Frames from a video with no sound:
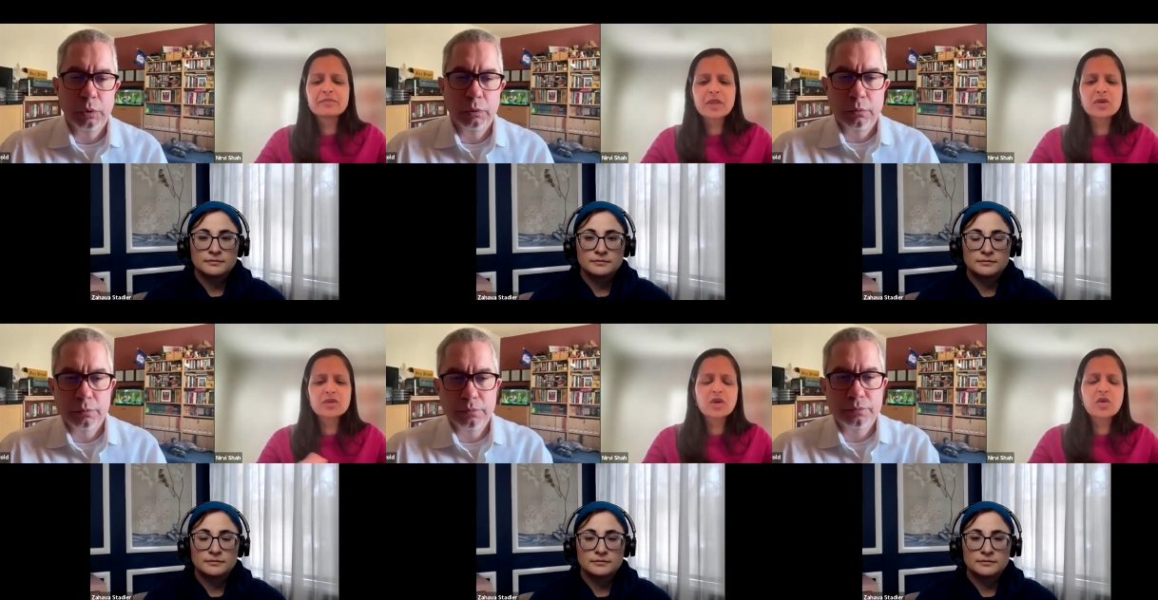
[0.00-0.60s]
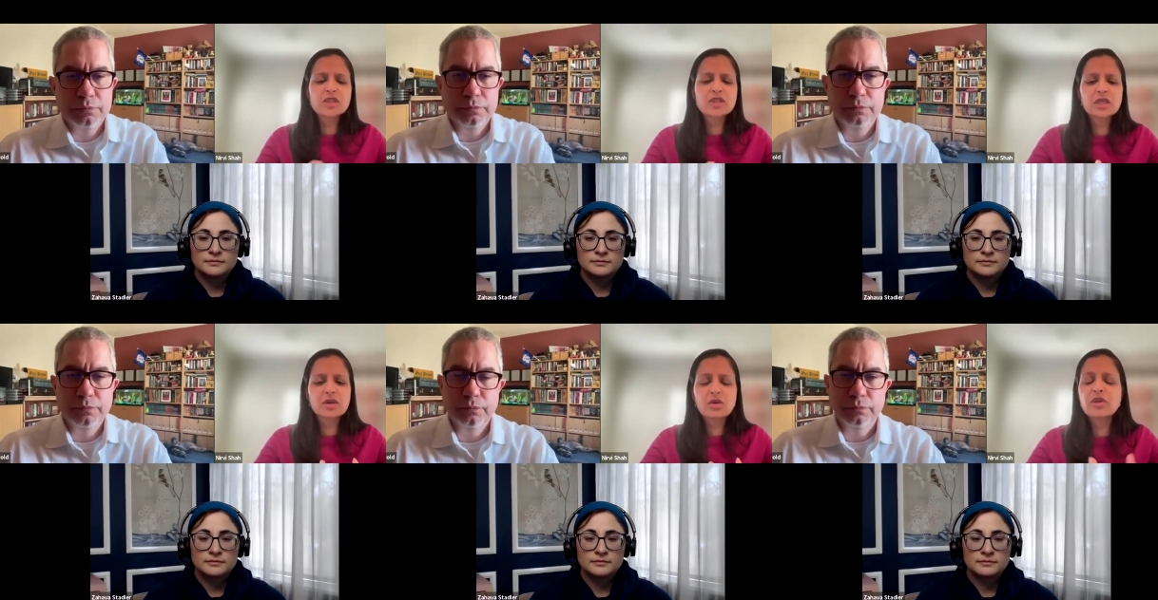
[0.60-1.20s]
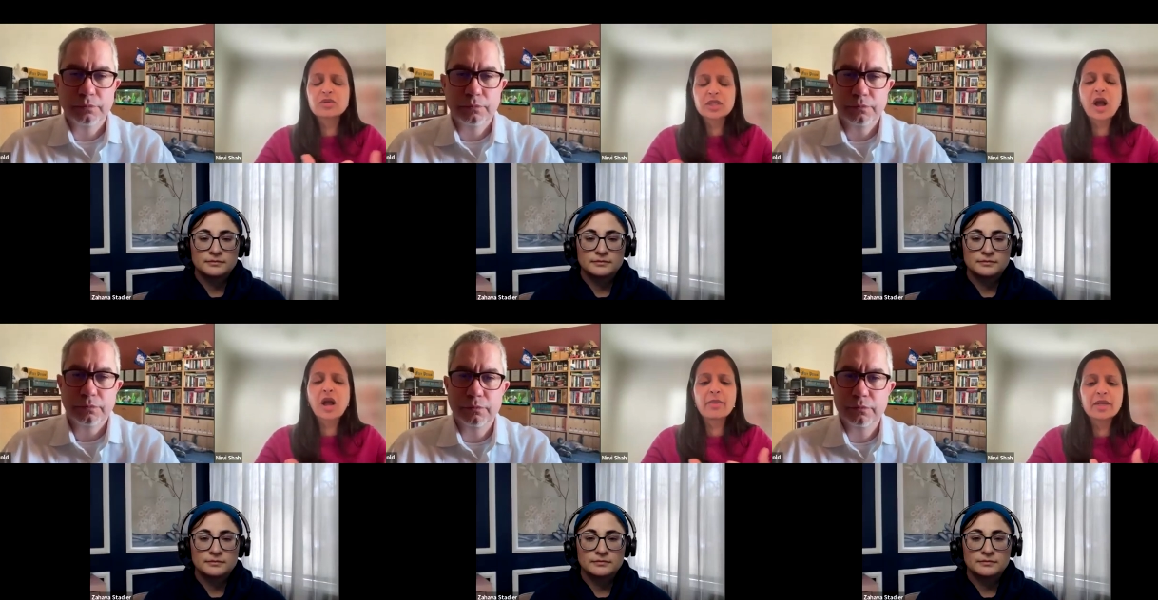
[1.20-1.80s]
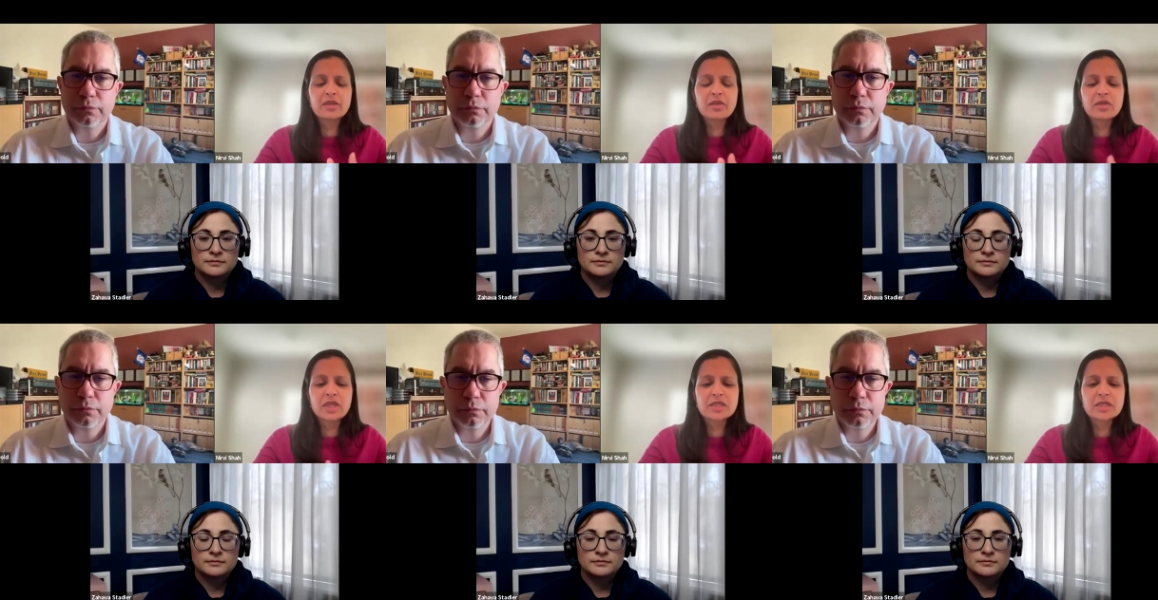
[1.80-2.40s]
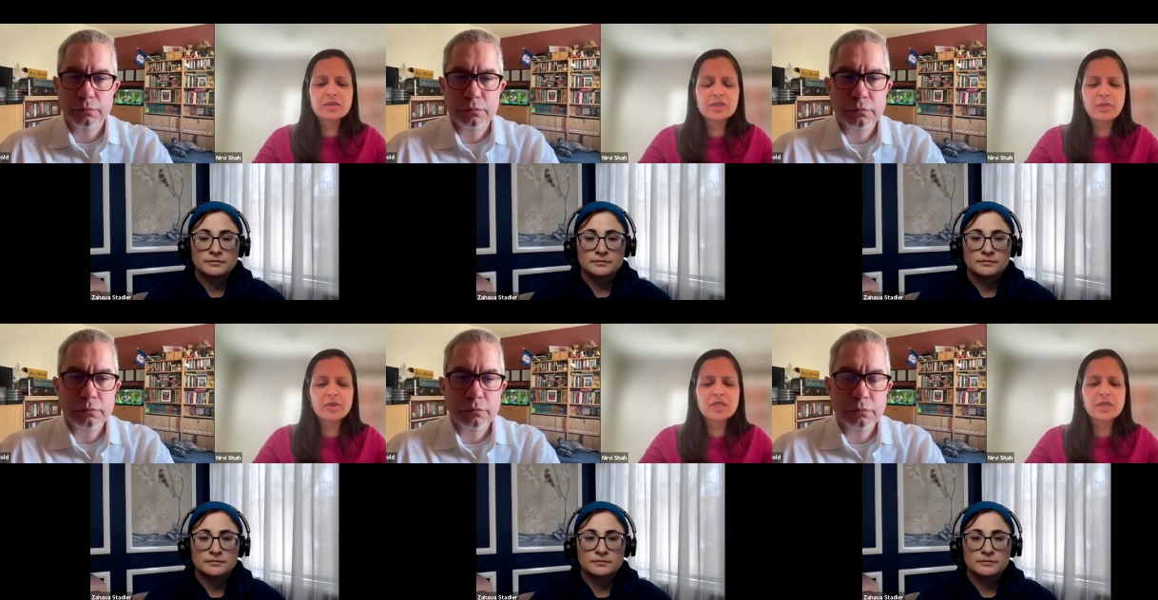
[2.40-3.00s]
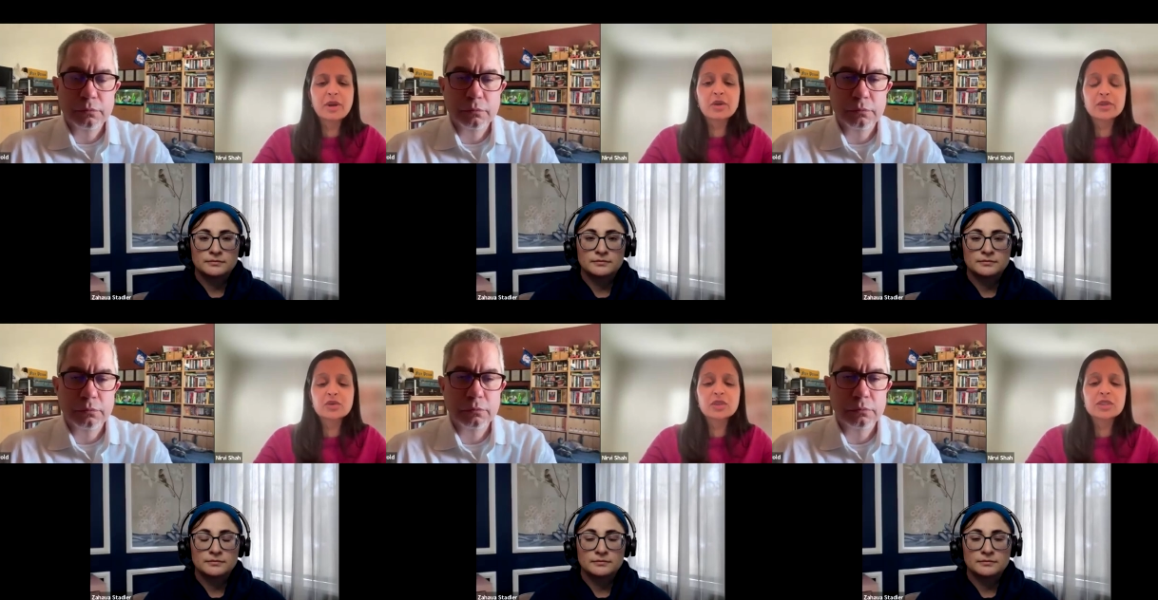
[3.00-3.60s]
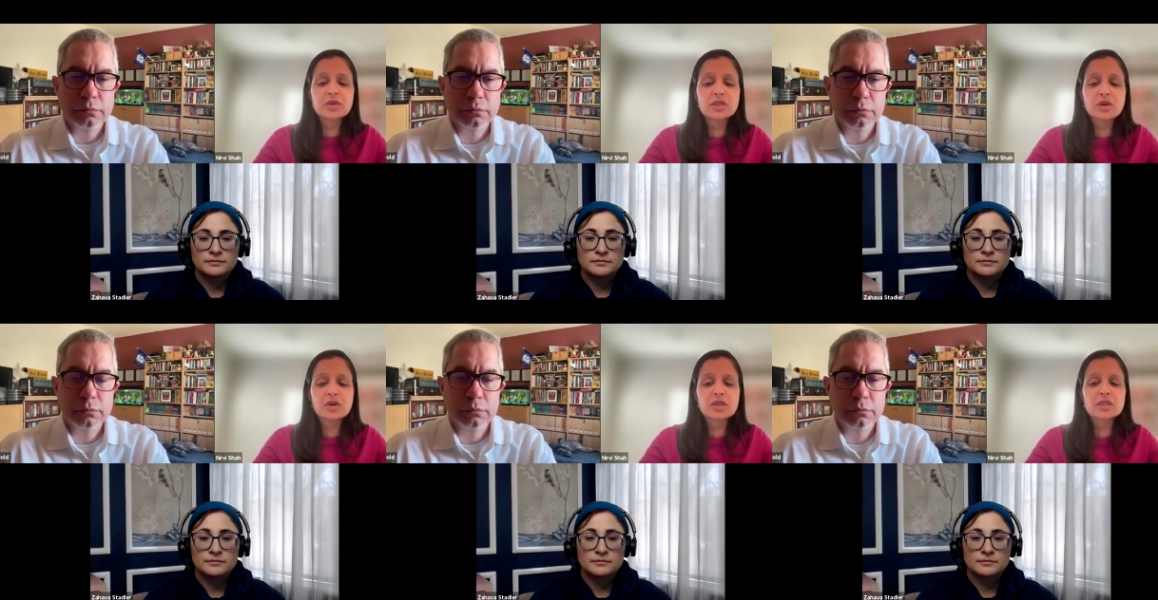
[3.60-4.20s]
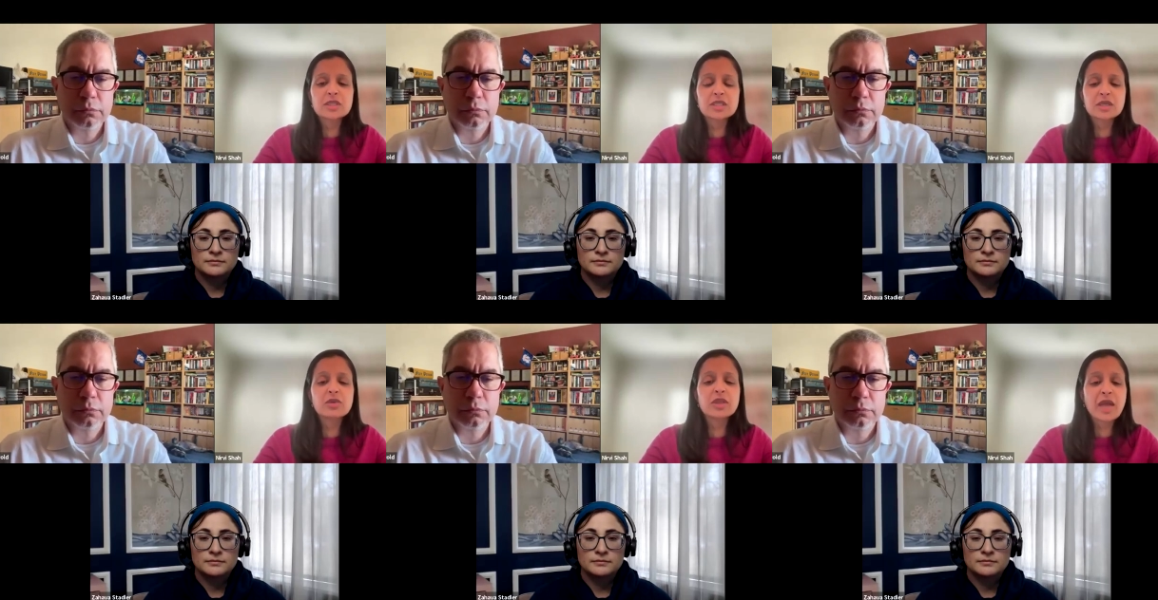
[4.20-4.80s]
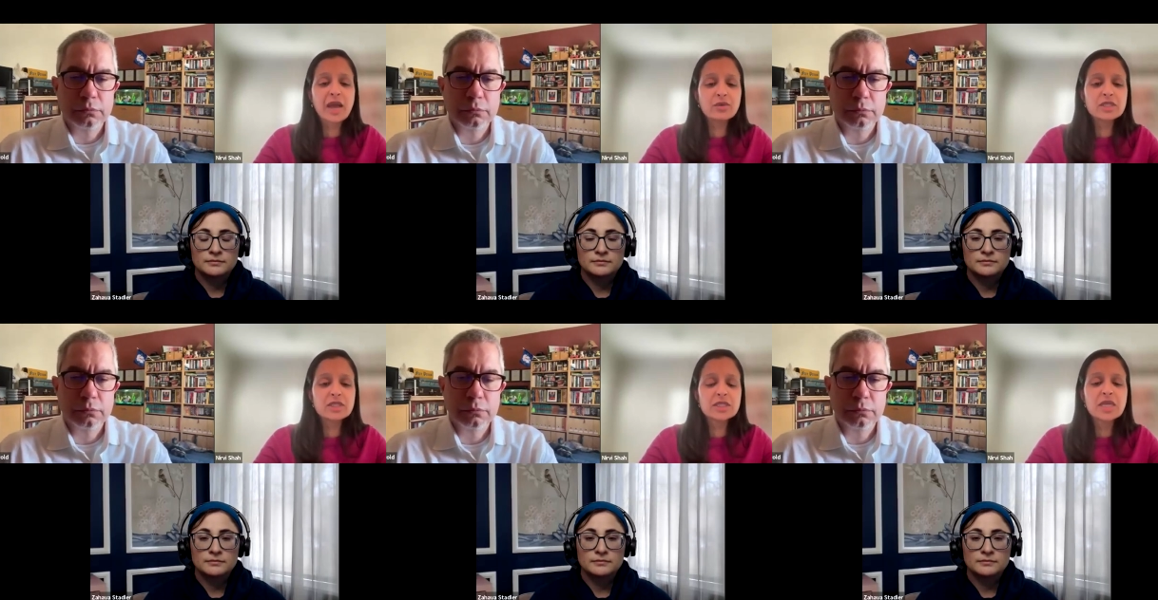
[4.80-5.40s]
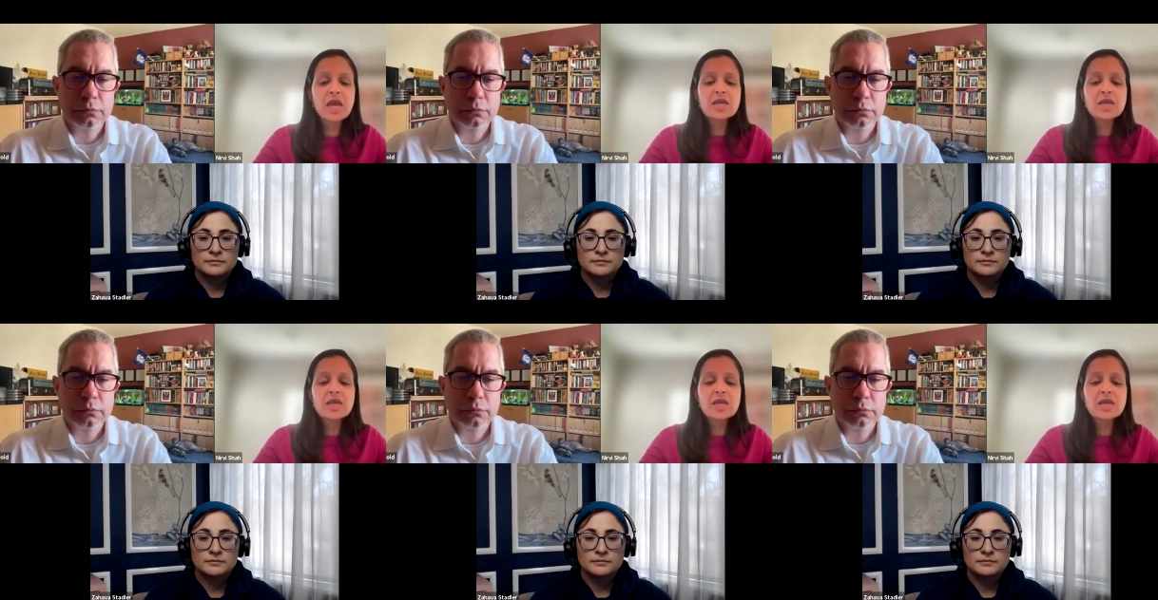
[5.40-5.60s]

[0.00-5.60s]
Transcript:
Speaker 1: there was a question or there was a comment in, that someone said Maryland school districts are consistent with counties.